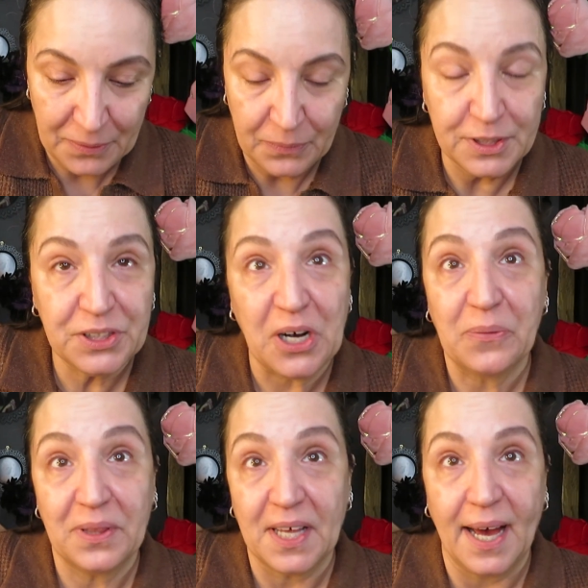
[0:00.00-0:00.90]
We'll
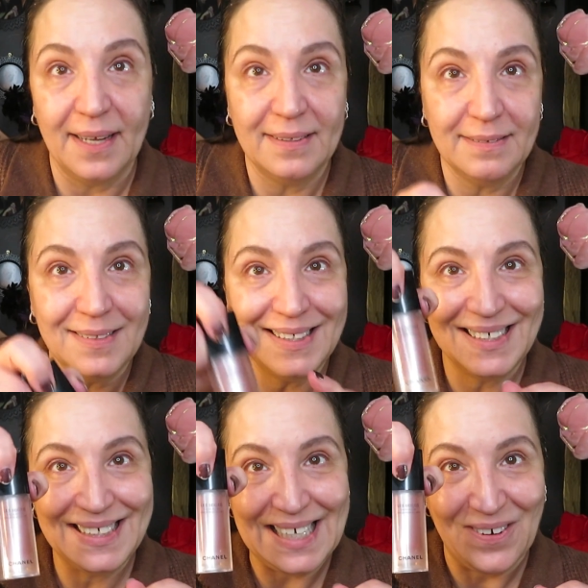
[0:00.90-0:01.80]
start with that.
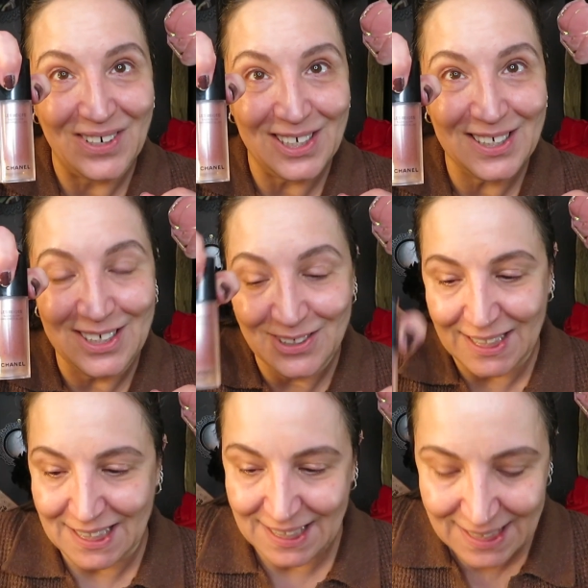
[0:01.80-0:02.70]
I want to use
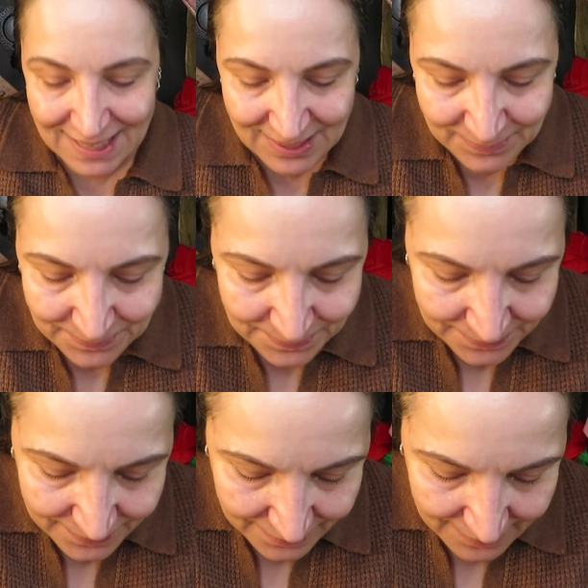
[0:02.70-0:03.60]
this.
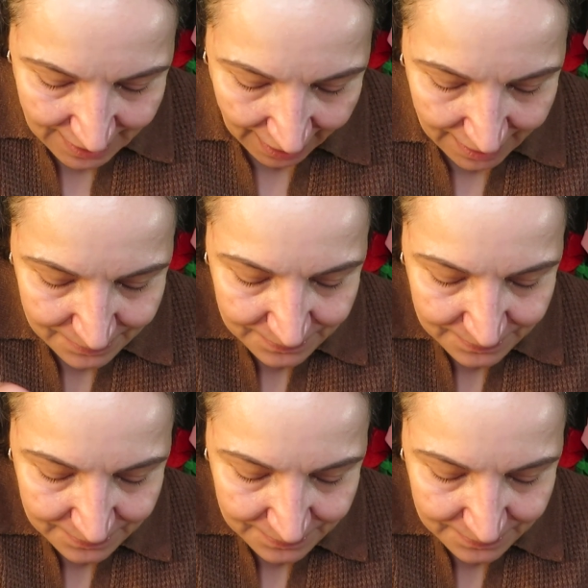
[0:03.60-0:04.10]
Okay.